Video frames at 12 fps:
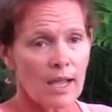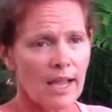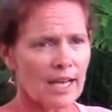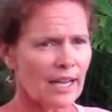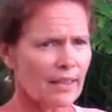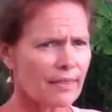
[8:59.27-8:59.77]

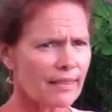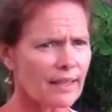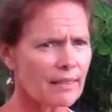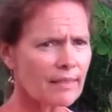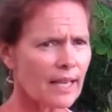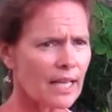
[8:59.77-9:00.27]
And I think
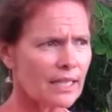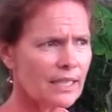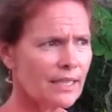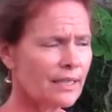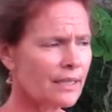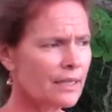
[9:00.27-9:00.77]
that
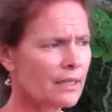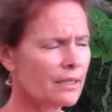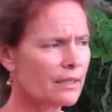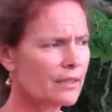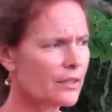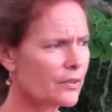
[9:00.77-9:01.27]
in,
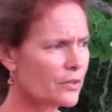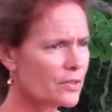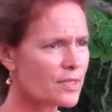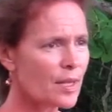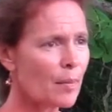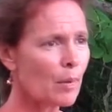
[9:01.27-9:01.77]
there, there's
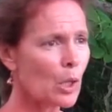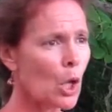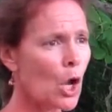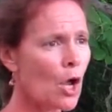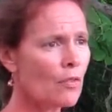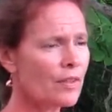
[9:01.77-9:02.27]
some
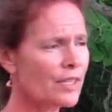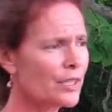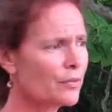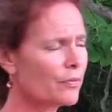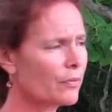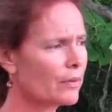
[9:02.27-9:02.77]
law that
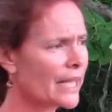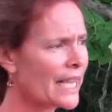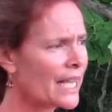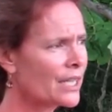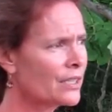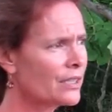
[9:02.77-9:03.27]
if
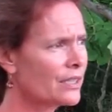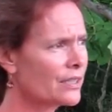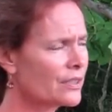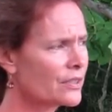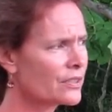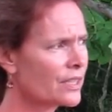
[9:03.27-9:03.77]
land
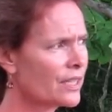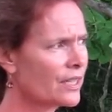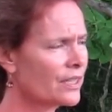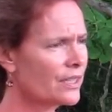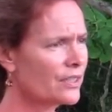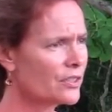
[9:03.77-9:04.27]
is
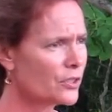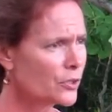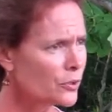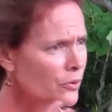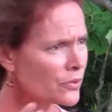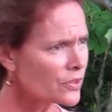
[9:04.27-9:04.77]
is
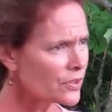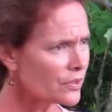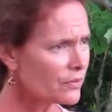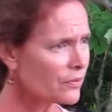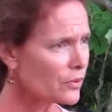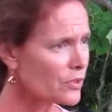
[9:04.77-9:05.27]
used
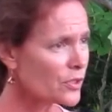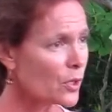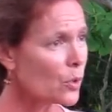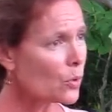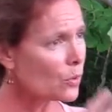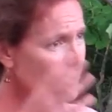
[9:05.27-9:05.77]
for
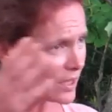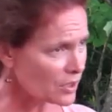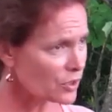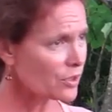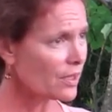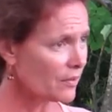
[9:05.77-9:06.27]
so,
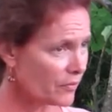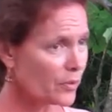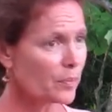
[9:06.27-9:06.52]
such, for